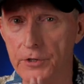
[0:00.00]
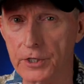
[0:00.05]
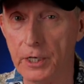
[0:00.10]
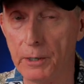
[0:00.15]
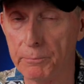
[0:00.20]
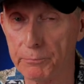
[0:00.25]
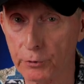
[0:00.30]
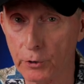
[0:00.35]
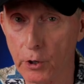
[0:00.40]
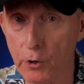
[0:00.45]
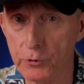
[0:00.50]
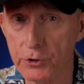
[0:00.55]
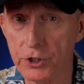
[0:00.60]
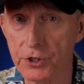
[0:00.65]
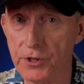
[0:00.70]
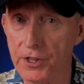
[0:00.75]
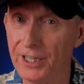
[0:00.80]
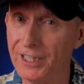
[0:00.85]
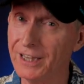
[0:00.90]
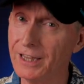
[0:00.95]
approach
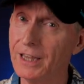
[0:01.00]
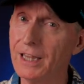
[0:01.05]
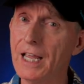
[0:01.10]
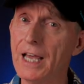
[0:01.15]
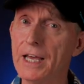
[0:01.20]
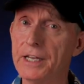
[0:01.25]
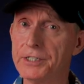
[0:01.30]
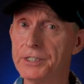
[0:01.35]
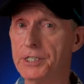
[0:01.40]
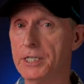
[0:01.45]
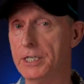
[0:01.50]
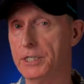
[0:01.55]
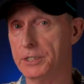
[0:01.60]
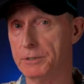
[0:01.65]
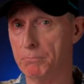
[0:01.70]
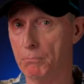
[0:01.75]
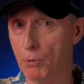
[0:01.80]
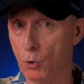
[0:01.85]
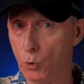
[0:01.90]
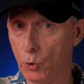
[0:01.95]
that less
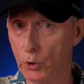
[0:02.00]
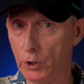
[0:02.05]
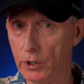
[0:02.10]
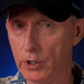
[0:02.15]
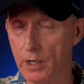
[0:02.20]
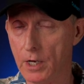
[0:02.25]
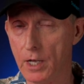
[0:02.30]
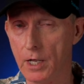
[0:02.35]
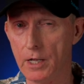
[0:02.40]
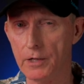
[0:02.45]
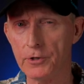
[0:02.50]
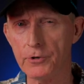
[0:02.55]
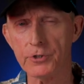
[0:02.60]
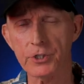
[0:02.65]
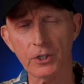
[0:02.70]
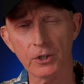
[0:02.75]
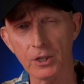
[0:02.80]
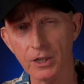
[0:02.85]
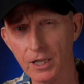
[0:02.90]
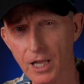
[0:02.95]
is more.
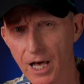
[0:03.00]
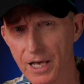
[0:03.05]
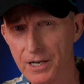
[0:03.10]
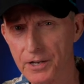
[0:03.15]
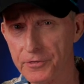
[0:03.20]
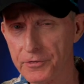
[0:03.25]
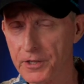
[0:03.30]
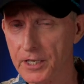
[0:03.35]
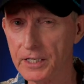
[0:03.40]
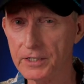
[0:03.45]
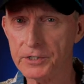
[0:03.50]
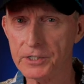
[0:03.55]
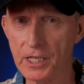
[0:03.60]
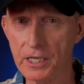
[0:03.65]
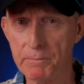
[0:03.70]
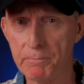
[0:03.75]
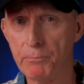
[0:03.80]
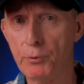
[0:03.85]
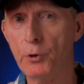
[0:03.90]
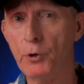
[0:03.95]
There's a lot of things
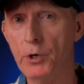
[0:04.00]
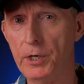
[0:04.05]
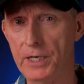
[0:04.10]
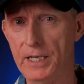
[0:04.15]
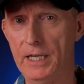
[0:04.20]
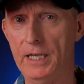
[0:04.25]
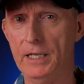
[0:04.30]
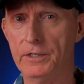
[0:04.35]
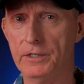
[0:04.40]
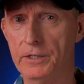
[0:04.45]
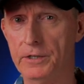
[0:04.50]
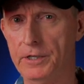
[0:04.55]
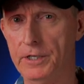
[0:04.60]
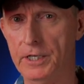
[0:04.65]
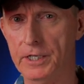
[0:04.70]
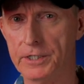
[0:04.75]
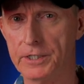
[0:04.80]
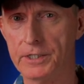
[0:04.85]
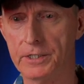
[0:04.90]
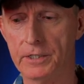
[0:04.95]
they put into
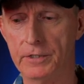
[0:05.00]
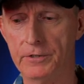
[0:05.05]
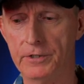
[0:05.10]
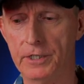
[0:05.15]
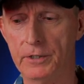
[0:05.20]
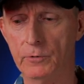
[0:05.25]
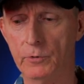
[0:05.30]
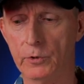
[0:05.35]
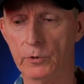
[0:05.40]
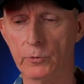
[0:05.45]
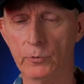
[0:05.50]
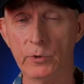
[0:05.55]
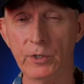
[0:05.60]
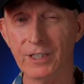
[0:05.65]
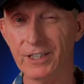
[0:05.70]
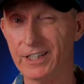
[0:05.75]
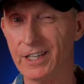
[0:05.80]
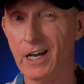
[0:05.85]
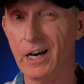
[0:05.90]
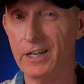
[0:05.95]
this that were
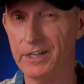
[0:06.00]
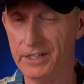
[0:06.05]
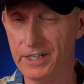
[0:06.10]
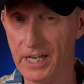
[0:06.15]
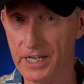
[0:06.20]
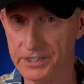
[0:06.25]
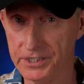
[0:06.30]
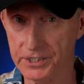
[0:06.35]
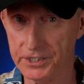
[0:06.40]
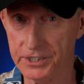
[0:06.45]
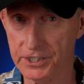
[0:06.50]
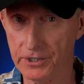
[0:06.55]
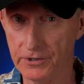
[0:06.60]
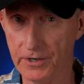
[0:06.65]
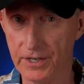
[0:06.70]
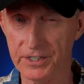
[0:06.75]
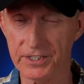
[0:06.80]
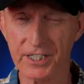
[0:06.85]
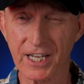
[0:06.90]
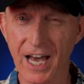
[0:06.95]
really
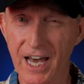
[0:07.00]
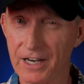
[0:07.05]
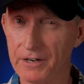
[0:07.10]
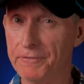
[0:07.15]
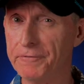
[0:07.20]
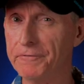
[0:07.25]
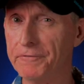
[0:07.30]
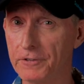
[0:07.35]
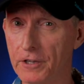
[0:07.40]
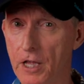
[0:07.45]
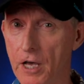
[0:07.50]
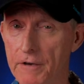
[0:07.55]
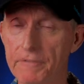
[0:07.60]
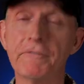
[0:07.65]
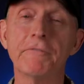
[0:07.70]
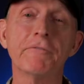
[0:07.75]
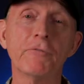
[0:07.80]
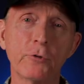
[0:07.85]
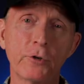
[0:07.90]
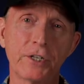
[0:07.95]
unnecessary. It's kind of
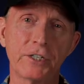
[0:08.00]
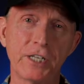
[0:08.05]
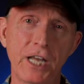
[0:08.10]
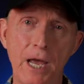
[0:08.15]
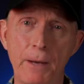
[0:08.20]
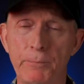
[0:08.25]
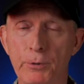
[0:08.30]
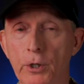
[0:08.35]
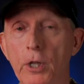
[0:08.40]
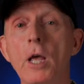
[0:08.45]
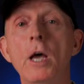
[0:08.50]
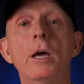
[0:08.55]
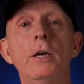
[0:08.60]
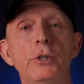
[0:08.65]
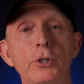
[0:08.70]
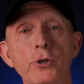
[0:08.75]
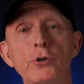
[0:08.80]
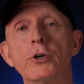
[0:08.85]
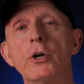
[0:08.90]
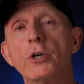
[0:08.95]
fluff. For example,
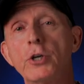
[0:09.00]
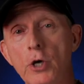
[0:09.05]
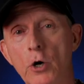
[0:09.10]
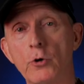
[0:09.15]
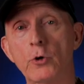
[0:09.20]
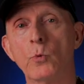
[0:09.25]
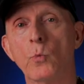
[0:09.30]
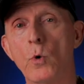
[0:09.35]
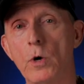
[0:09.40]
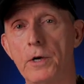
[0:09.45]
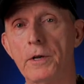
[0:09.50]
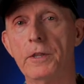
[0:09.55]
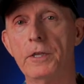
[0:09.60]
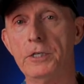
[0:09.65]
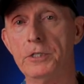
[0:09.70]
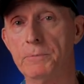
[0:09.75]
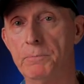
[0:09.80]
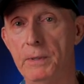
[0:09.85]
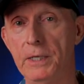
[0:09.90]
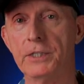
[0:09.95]
you can go to one of
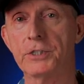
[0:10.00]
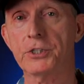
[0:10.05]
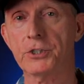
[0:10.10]
these big